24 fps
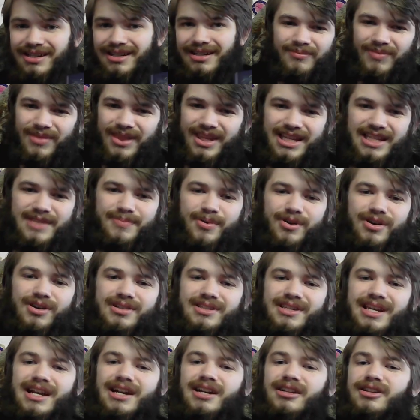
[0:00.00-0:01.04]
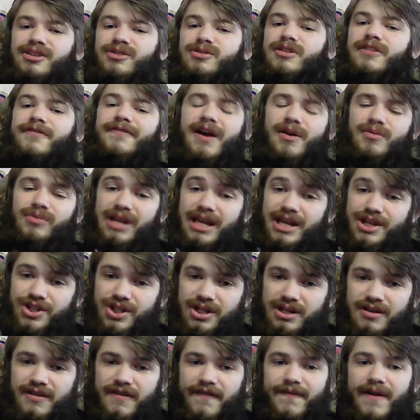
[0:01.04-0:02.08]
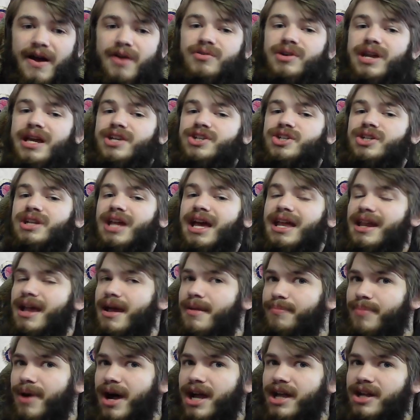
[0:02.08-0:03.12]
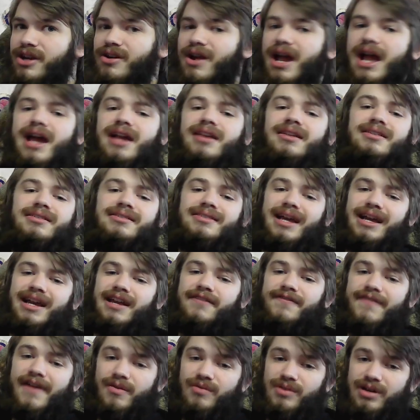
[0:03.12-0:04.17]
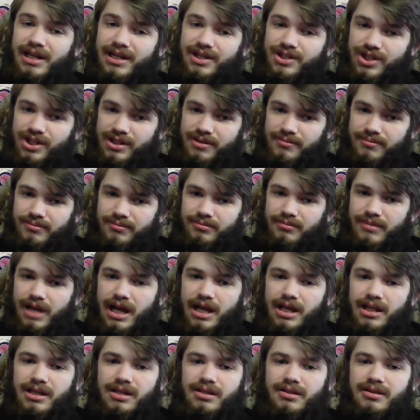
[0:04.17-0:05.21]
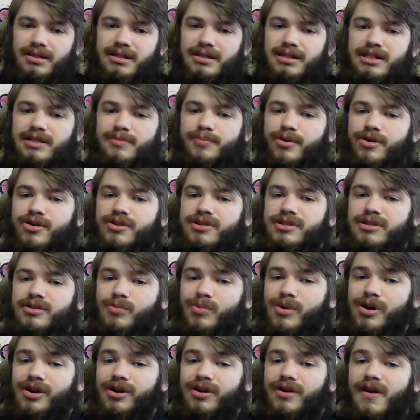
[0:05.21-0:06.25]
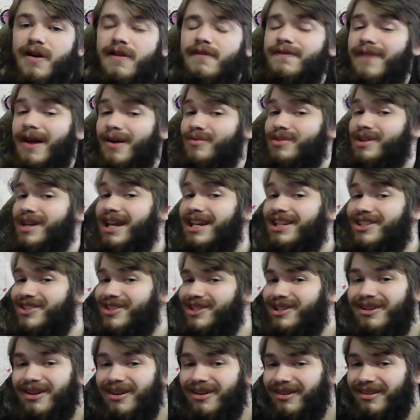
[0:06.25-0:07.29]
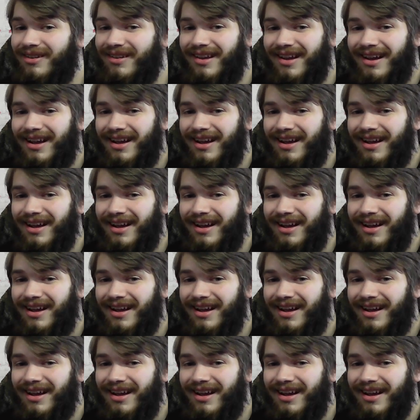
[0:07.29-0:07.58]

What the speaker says: These books include Foundation, Foundation and Empire, and Second Foundation. These books were foundational